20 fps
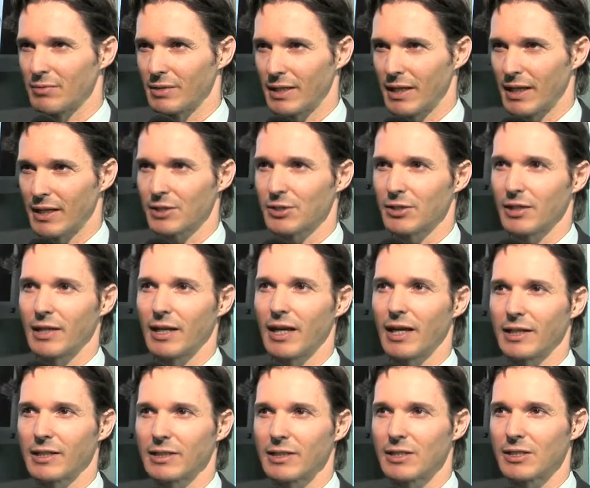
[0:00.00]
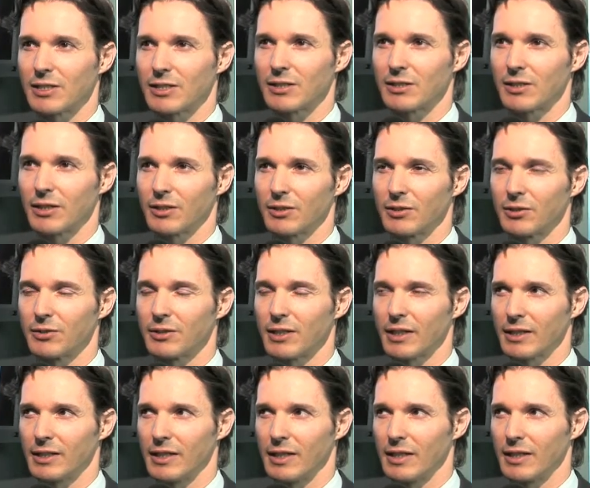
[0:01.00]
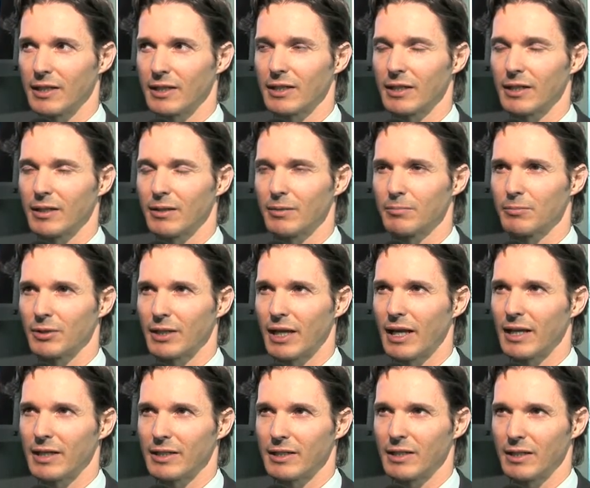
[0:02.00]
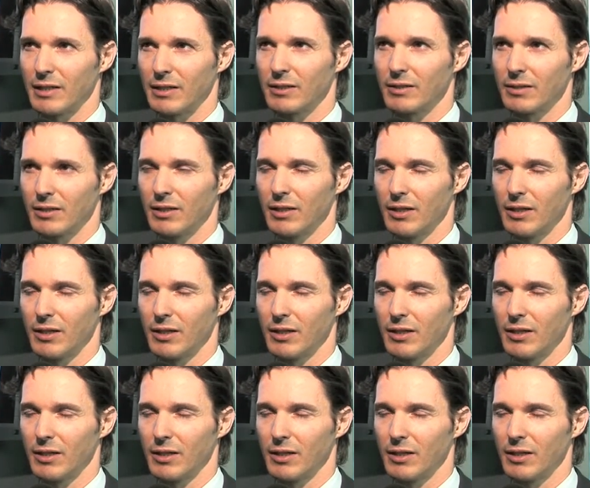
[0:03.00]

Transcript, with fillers: they actually like this new technique and modality